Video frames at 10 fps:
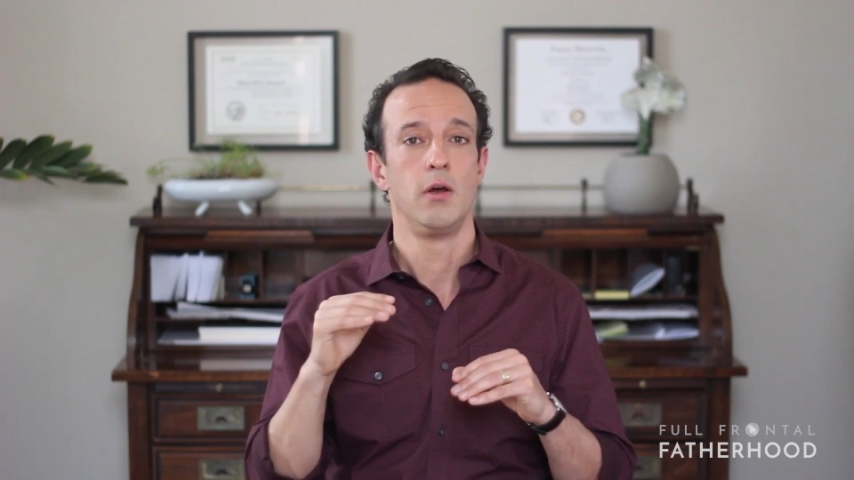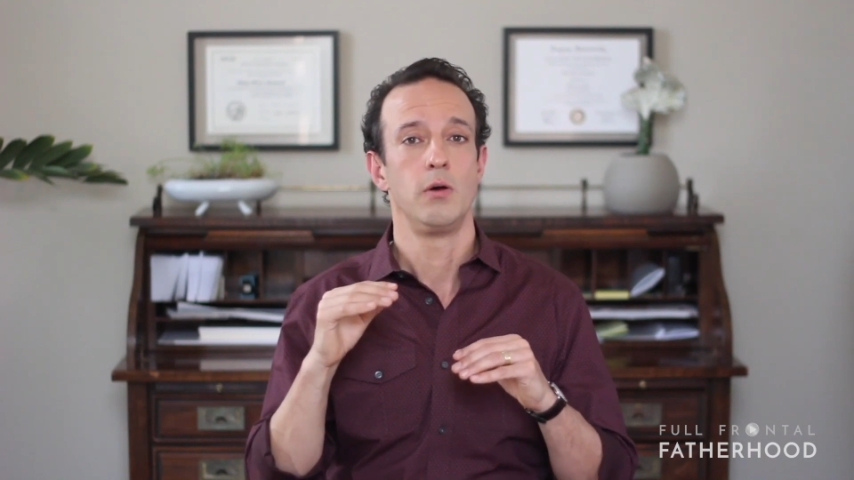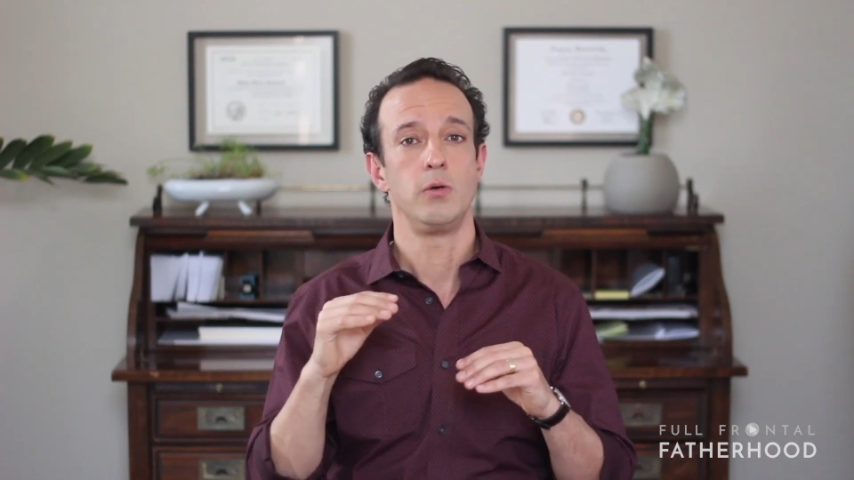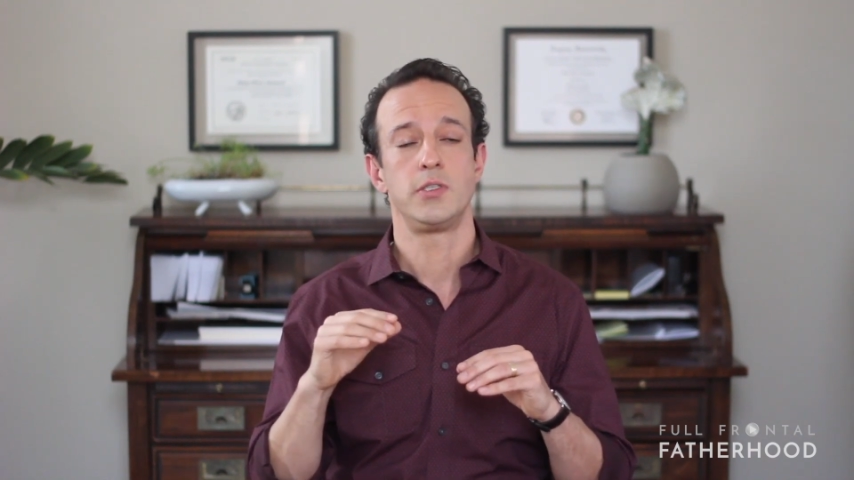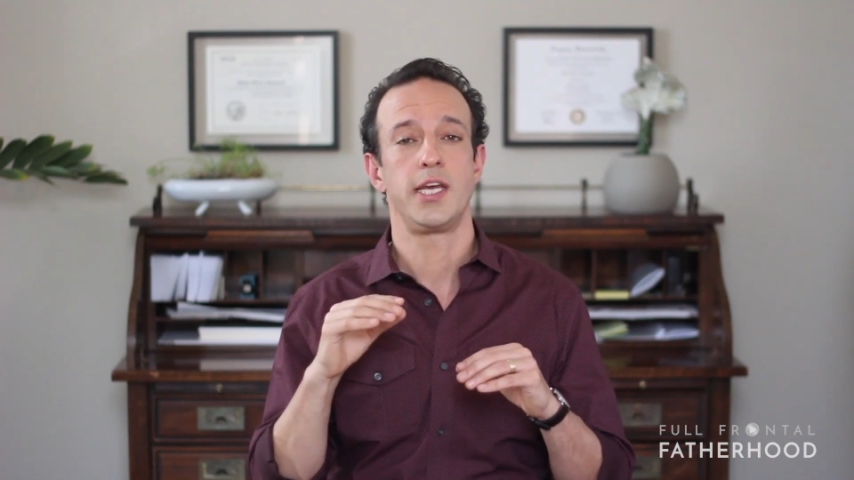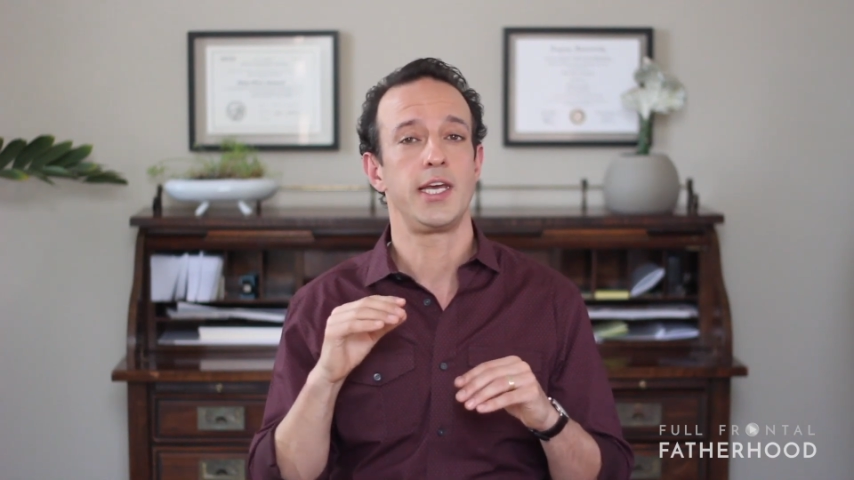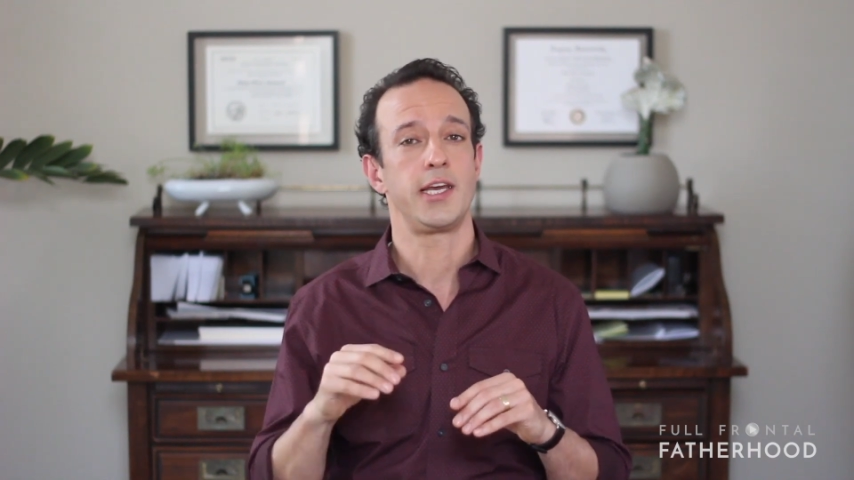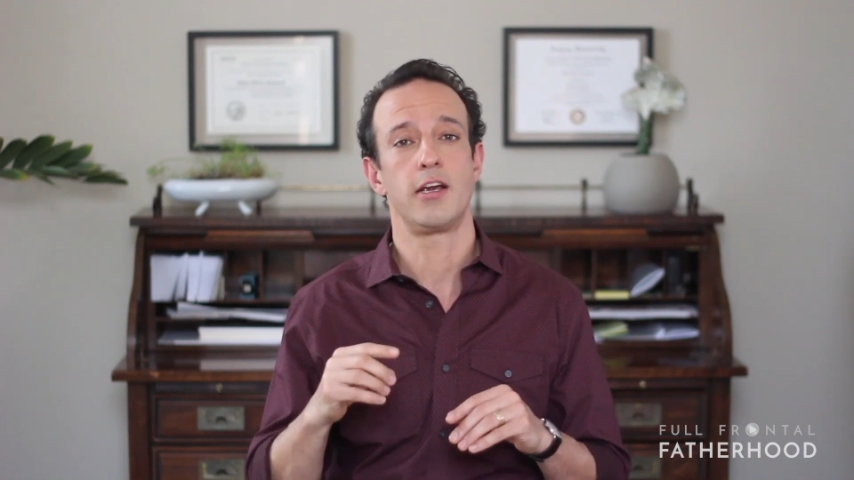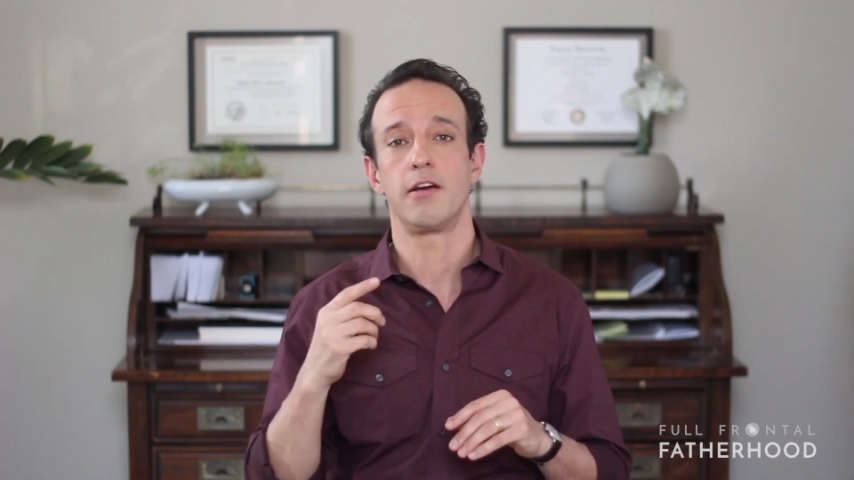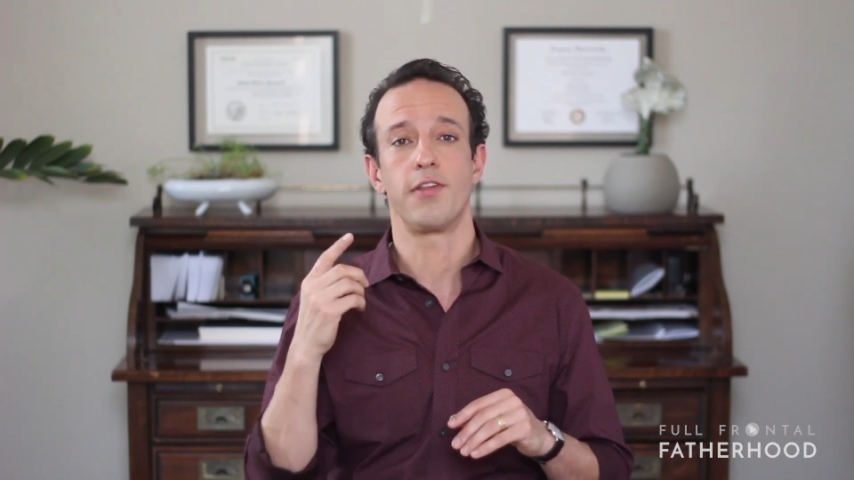who's taking
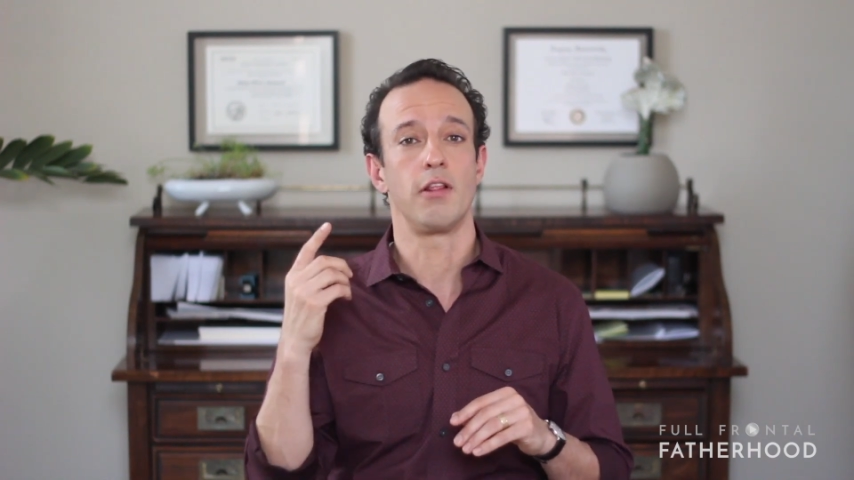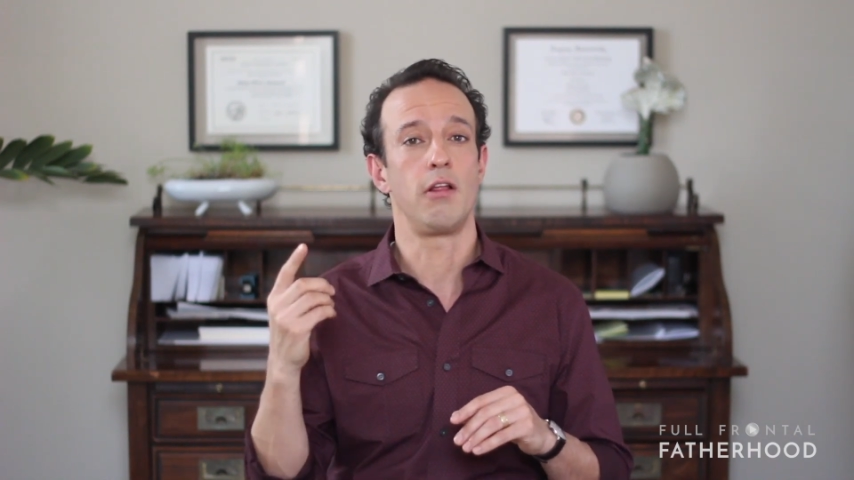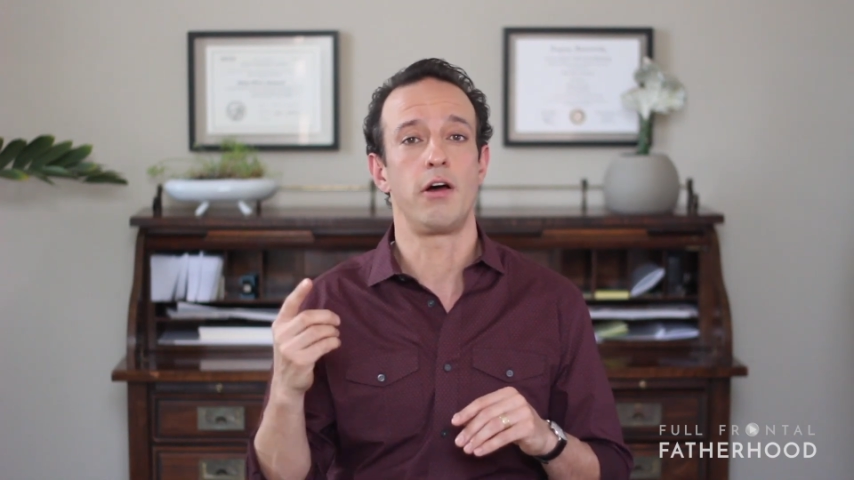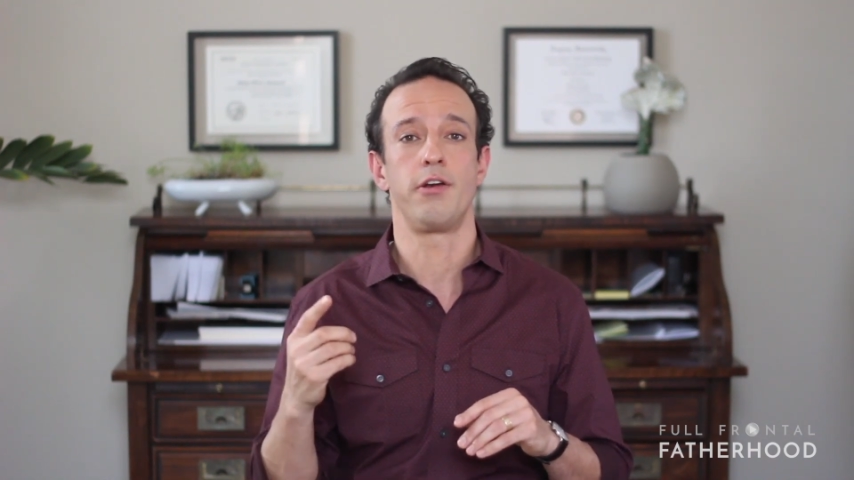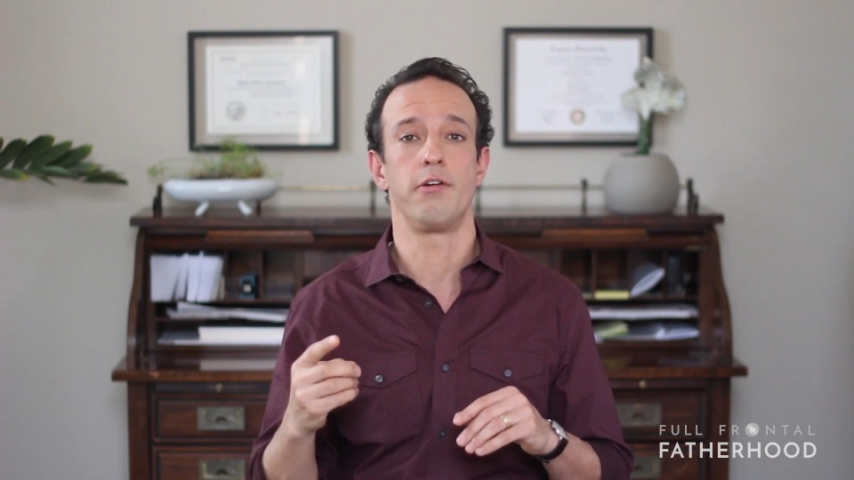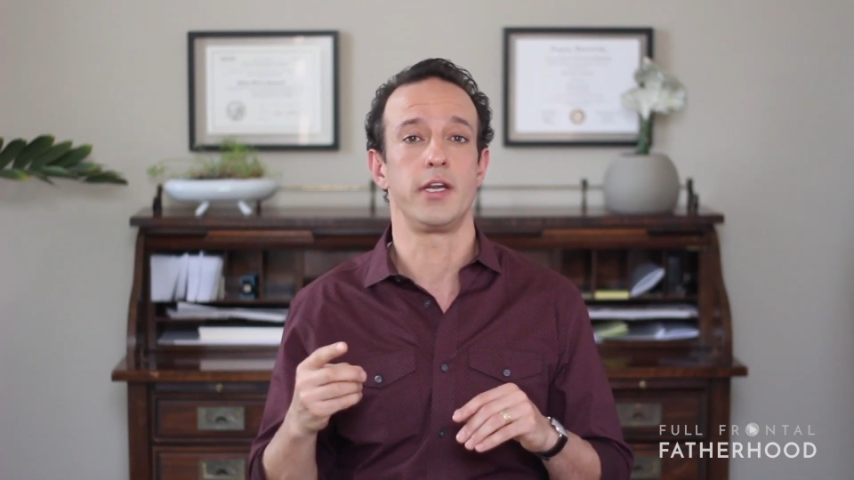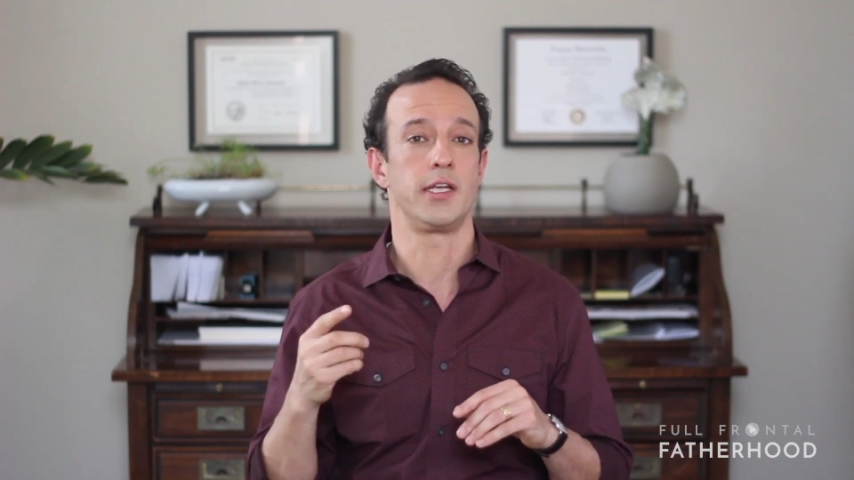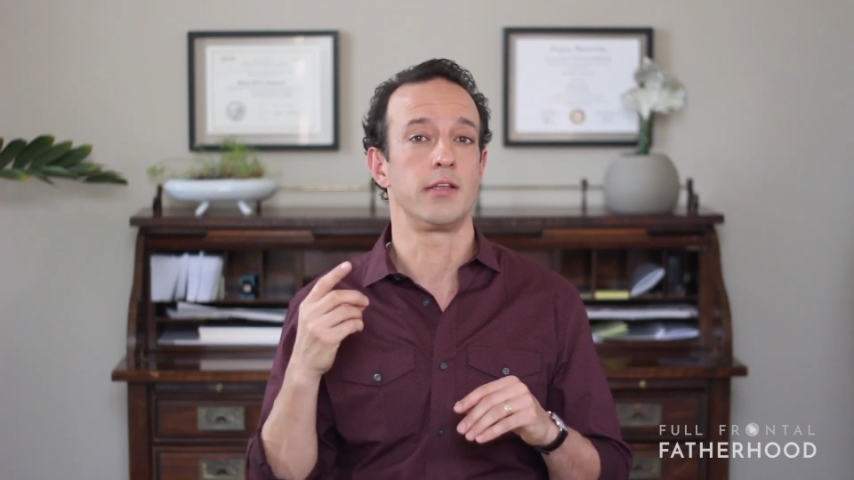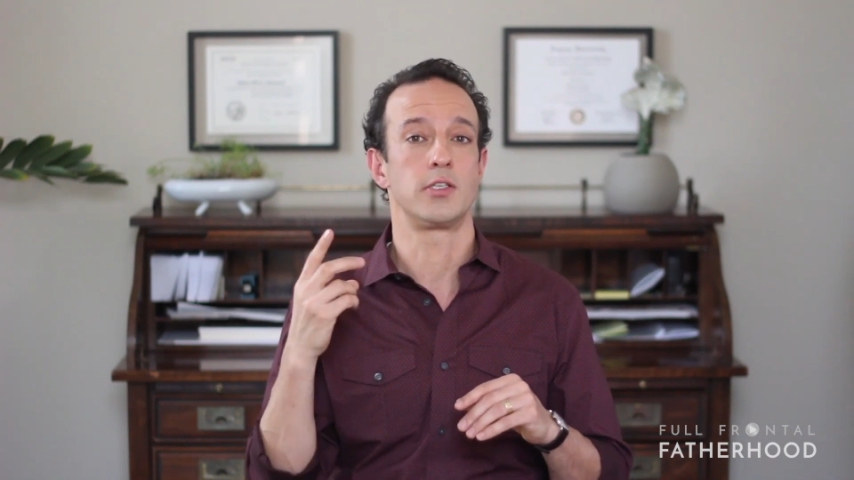care of the laundry and